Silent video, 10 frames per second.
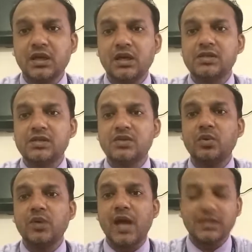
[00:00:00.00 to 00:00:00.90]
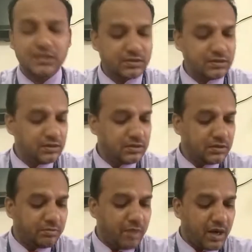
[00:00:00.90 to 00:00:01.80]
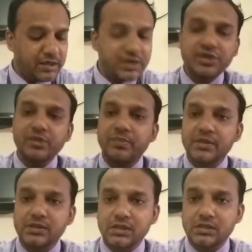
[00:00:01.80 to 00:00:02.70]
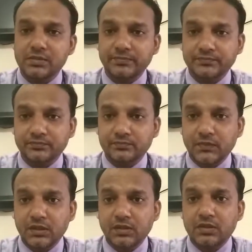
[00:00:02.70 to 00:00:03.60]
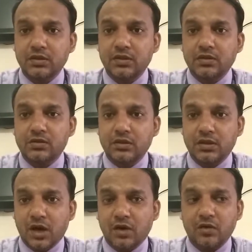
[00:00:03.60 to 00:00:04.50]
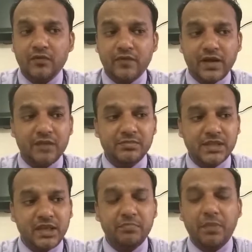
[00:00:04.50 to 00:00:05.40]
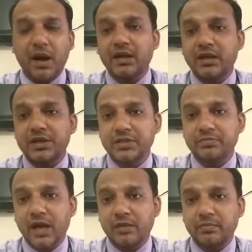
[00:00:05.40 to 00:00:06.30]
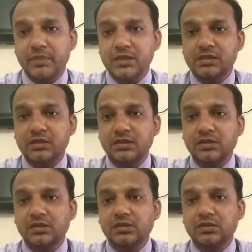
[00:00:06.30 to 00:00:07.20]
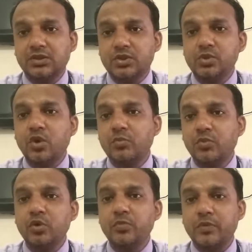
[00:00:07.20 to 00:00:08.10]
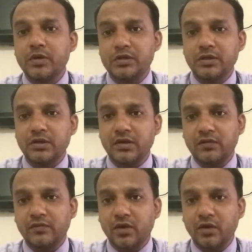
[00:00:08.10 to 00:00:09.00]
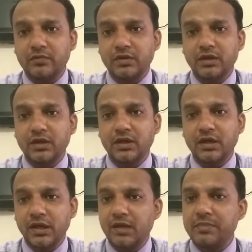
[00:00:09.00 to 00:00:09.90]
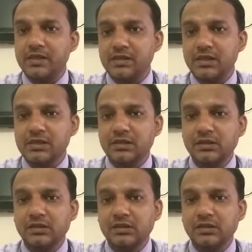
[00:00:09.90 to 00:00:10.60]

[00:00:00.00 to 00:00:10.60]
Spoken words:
is known as partnership business. Now when I'm saying partnership, that means two or more person involved in a business.